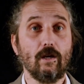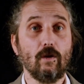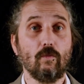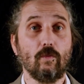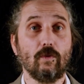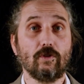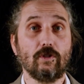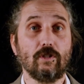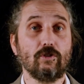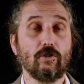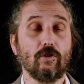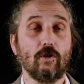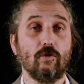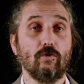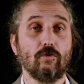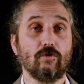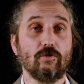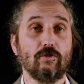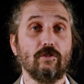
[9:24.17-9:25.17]
which is
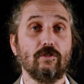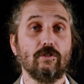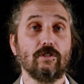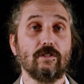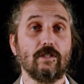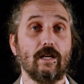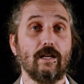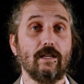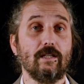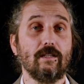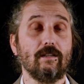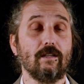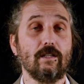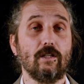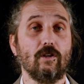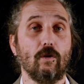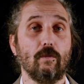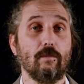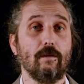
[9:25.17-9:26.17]
used to study the
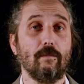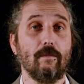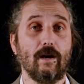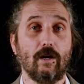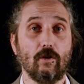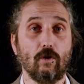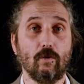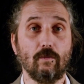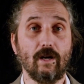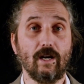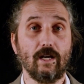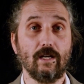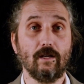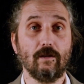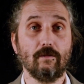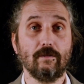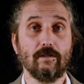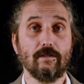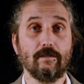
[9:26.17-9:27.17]
human
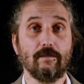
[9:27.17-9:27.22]
microbiome.